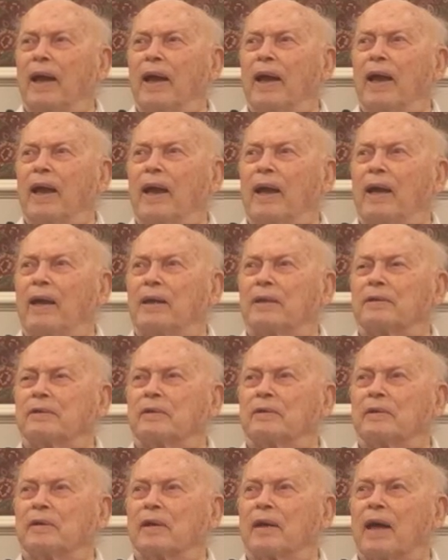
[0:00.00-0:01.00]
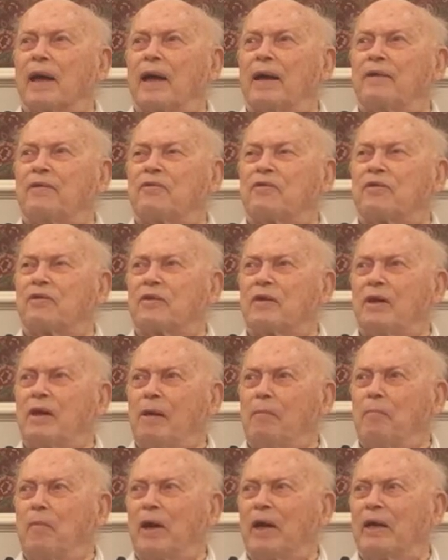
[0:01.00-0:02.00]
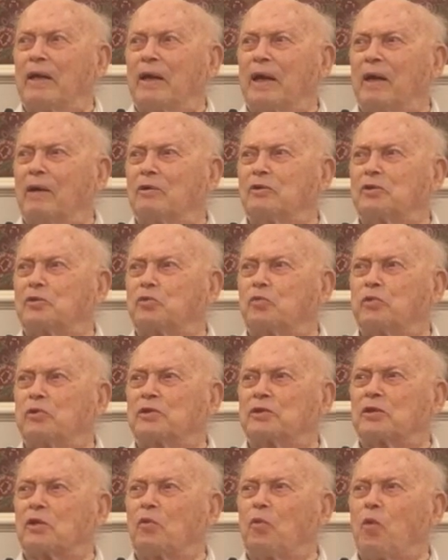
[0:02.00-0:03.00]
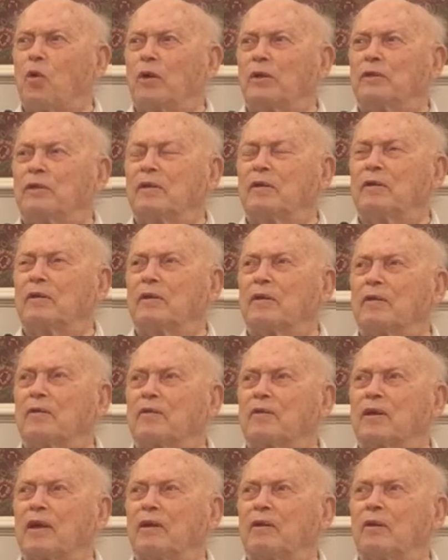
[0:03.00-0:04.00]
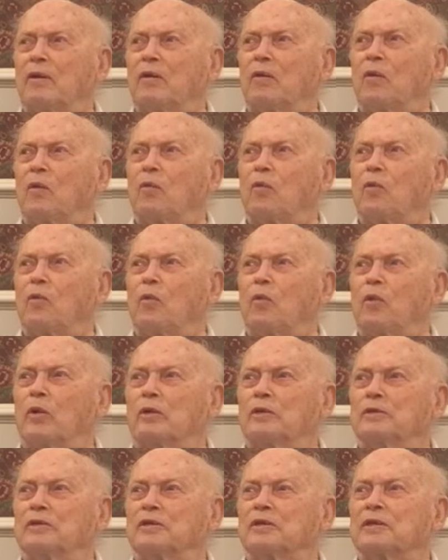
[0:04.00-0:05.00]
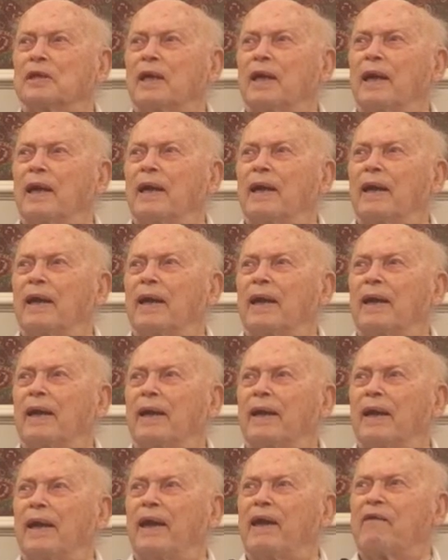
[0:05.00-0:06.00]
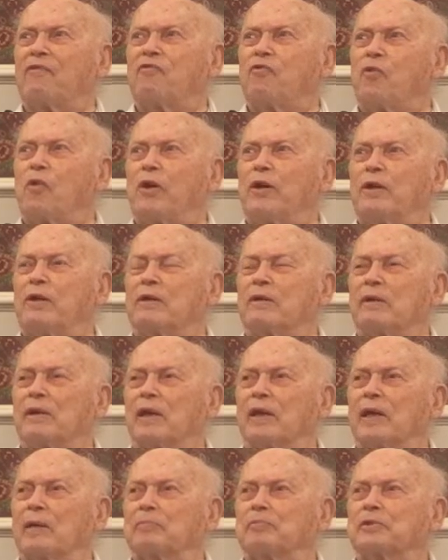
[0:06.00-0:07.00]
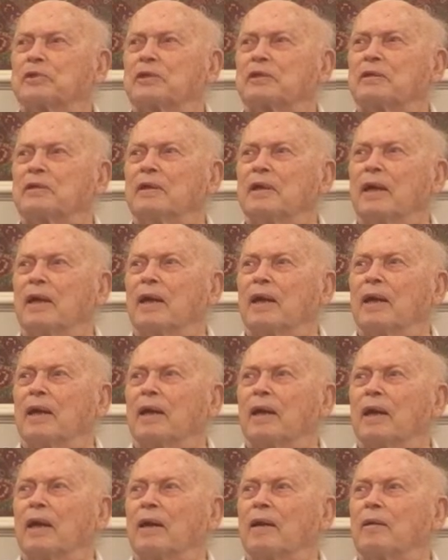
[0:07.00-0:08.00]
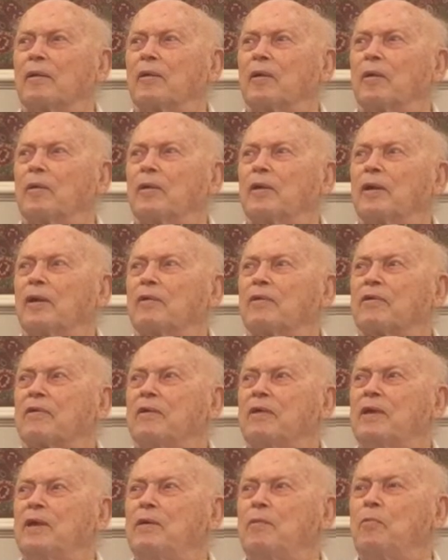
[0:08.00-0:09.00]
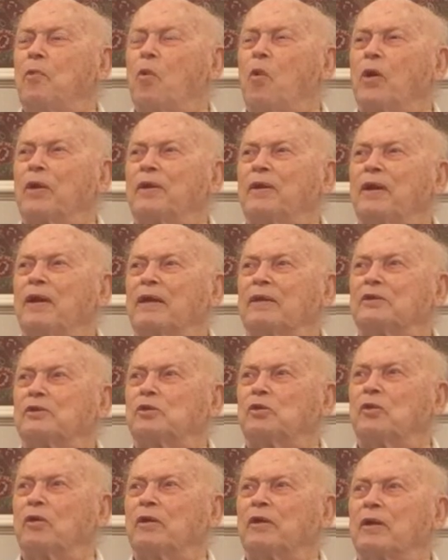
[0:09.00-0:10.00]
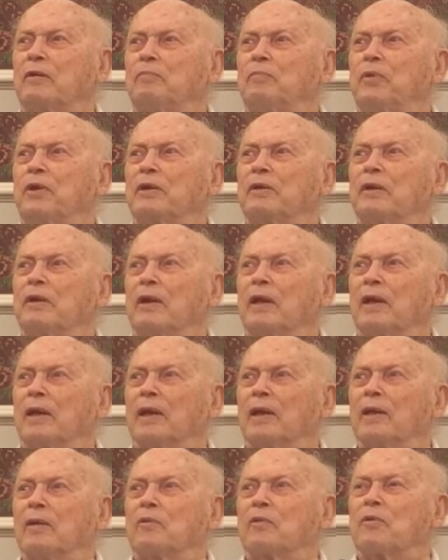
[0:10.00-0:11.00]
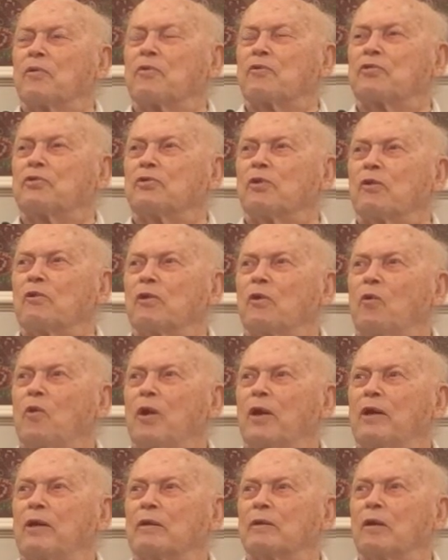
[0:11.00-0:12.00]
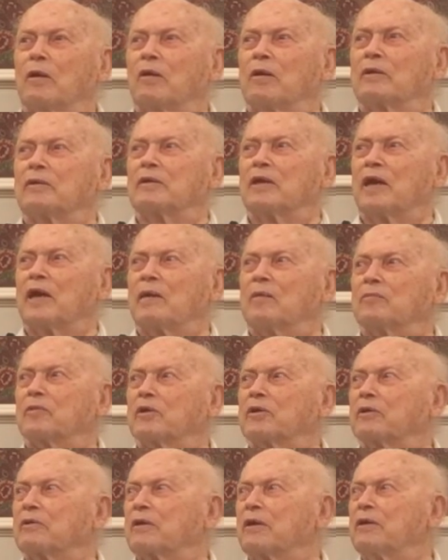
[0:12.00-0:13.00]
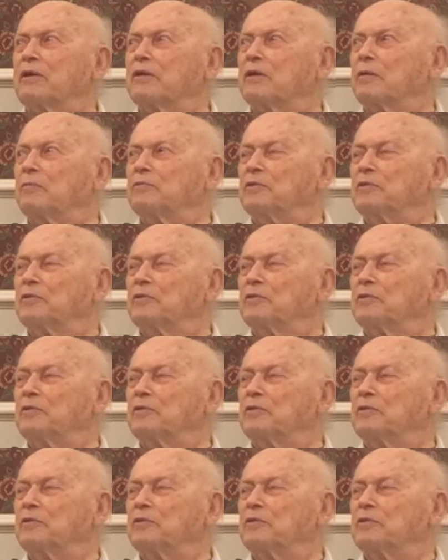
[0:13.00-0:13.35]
and I think my house was the one that was halfway collapsed. The one next to it had been thrown away a long time earlier and